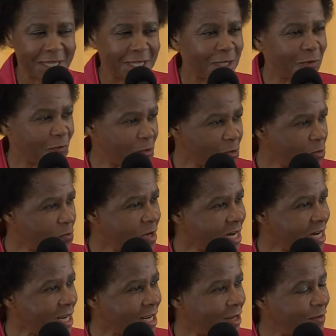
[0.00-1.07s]
If you
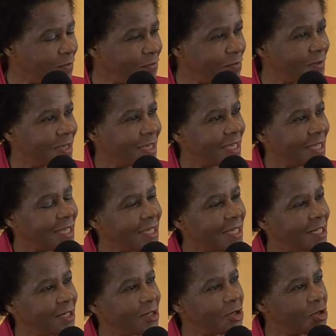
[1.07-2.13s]
believe
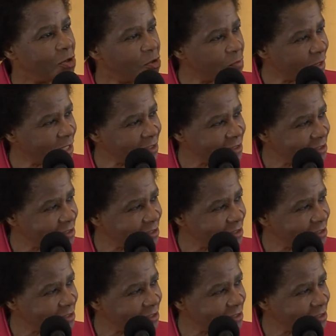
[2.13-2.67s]
in human